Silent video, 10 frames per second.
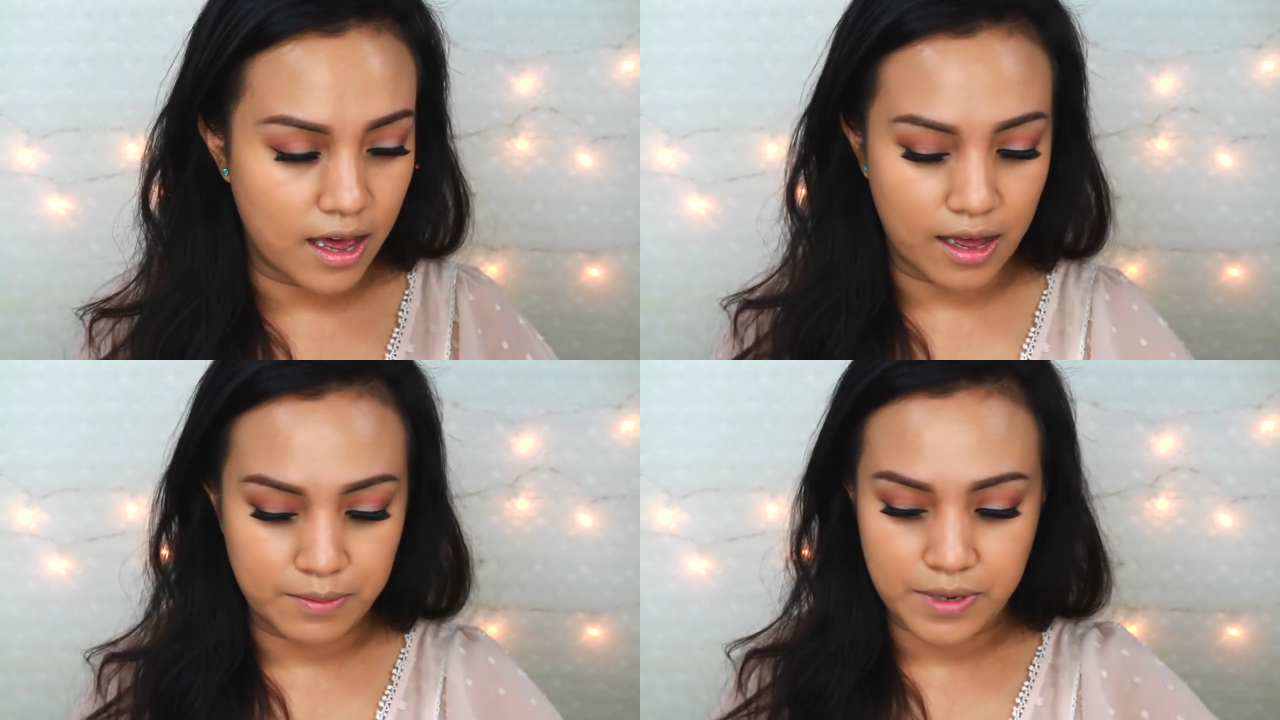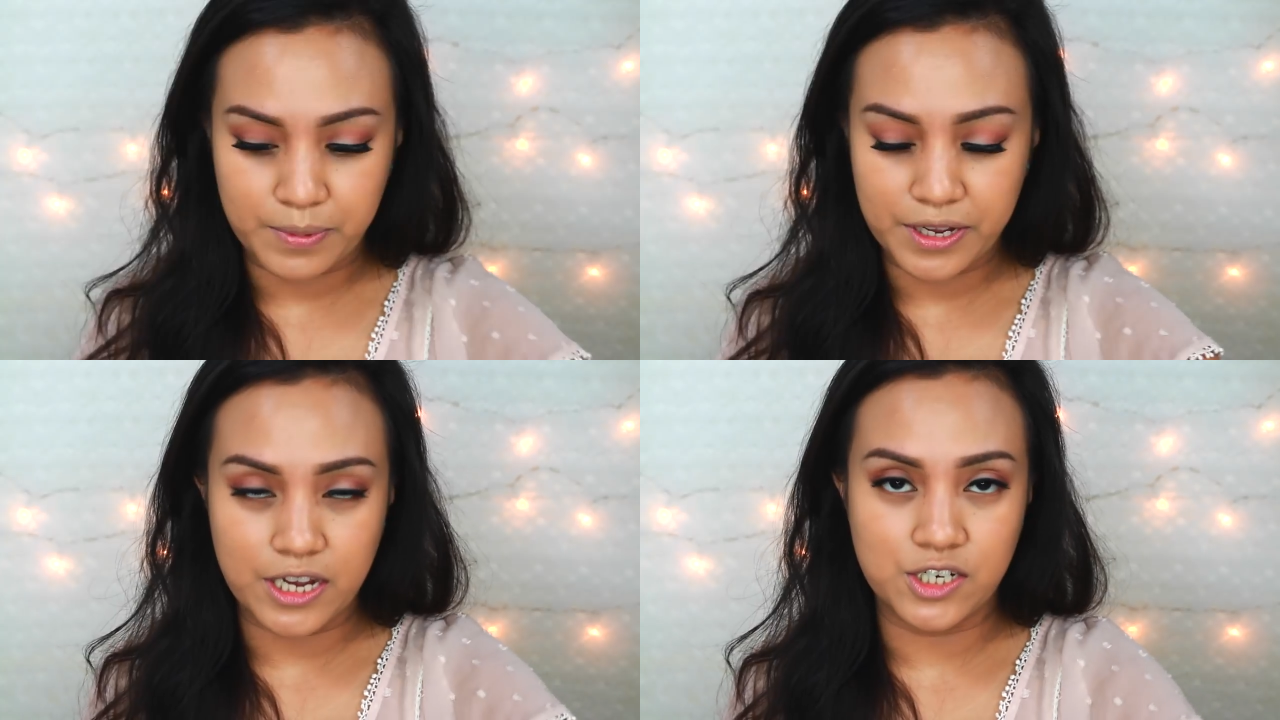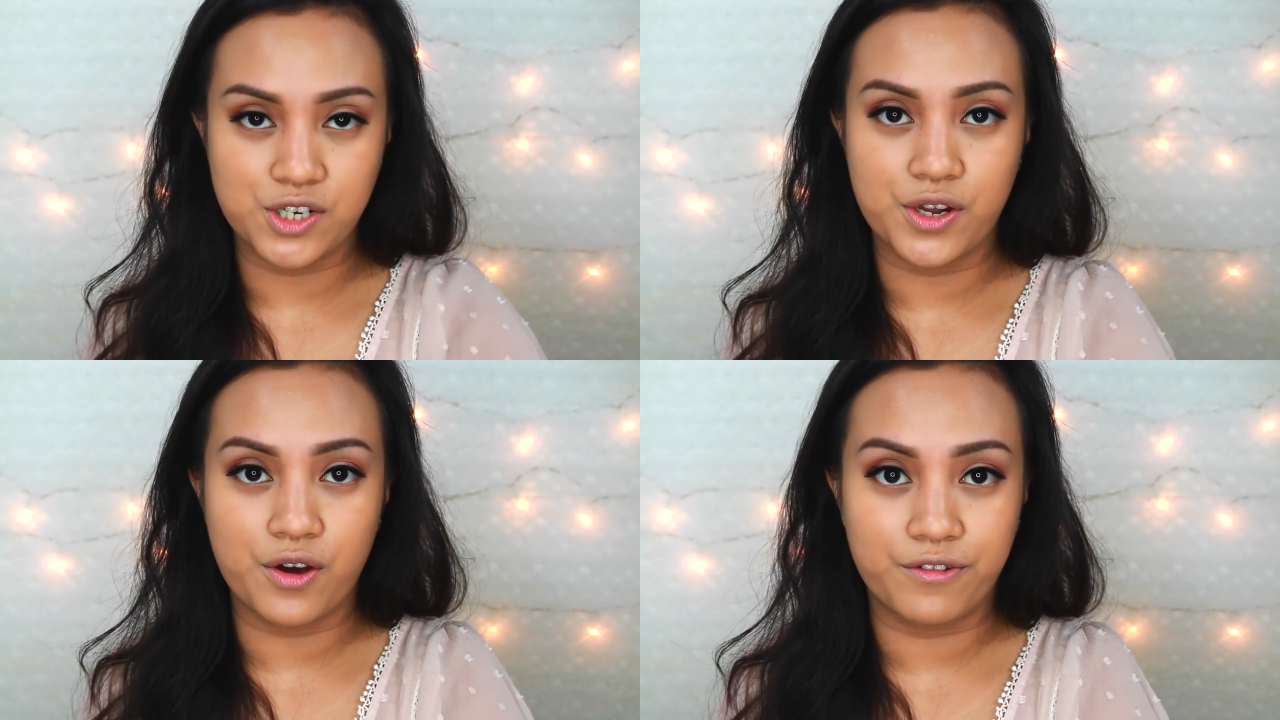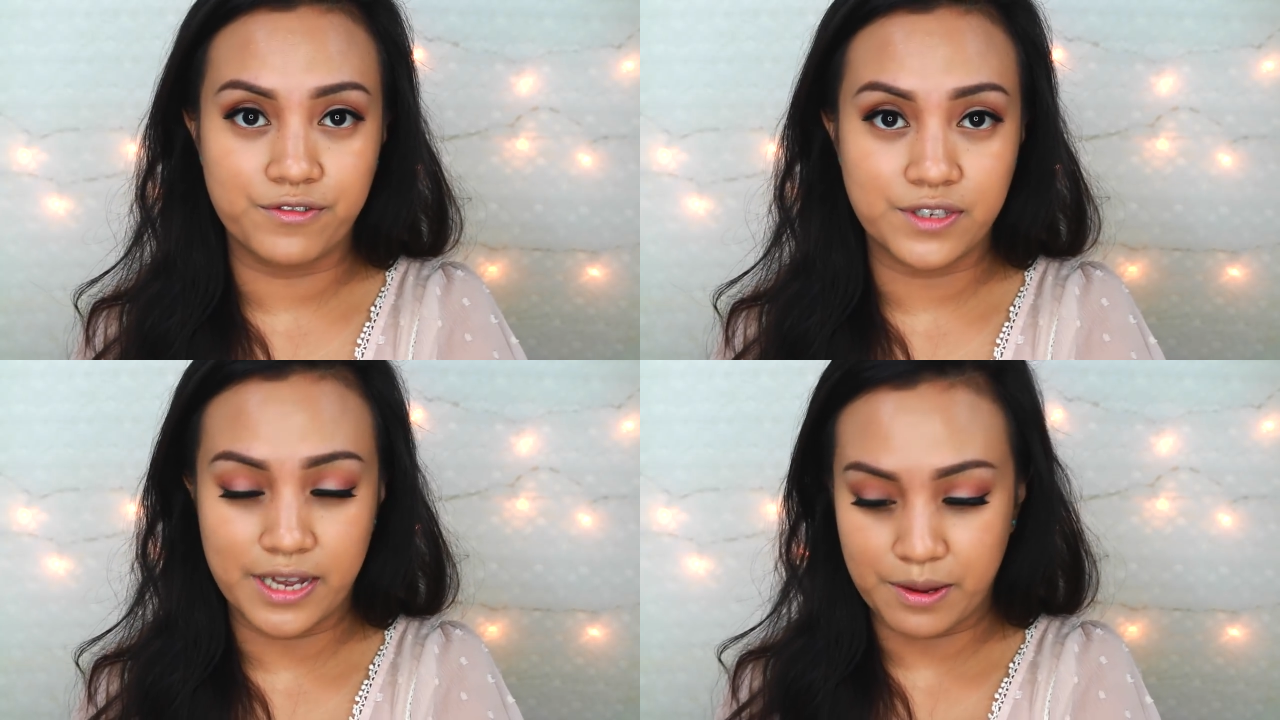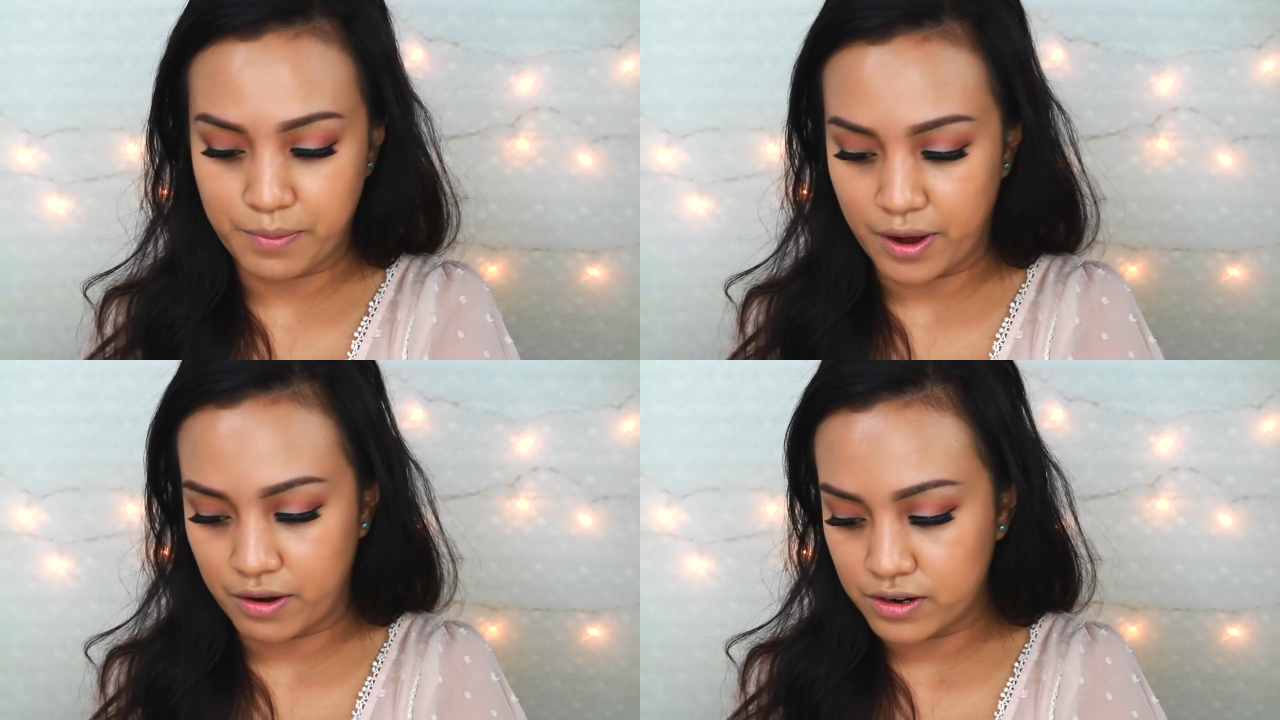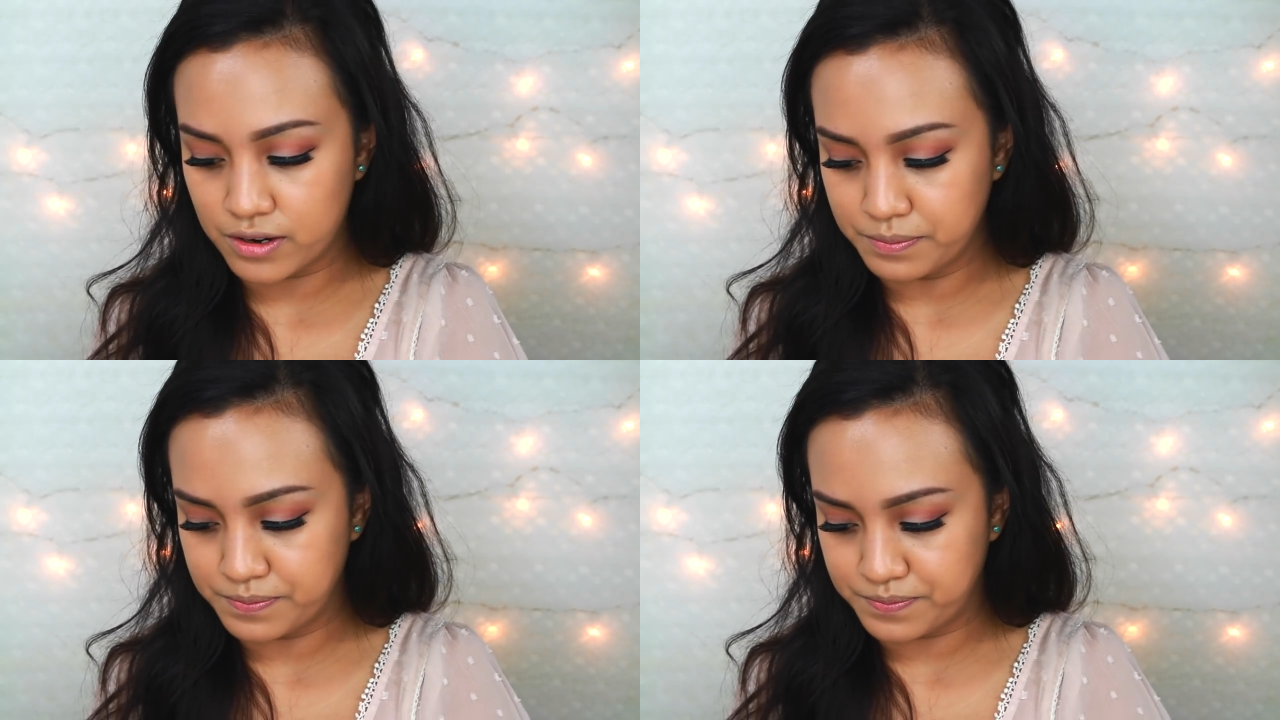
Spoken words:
application of setting powder.